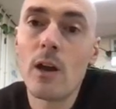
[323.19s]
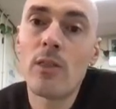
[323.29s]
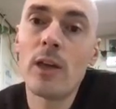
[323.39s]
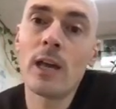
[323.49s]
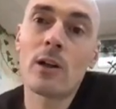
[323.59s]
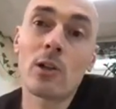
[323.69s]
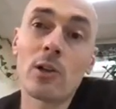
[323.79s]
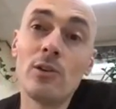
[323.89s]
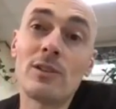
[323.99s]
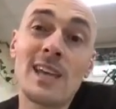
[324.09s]
that
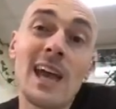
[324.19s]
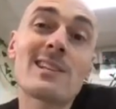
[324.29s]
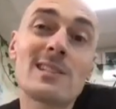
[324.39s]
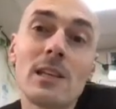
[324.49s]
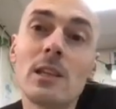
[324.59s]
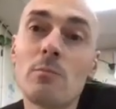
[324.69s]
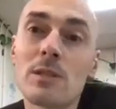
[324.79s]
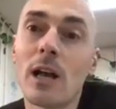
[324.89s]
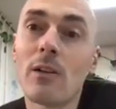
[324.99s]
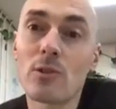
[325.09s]
include testing
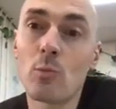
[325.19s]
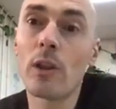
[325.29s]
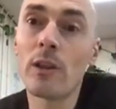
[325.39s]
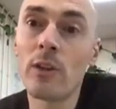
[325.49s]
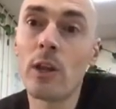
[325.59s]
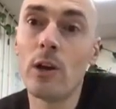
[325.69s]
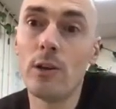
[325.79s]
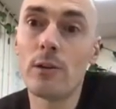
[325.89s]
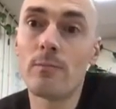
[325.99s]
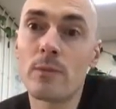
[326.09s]
themselves and what they've learned.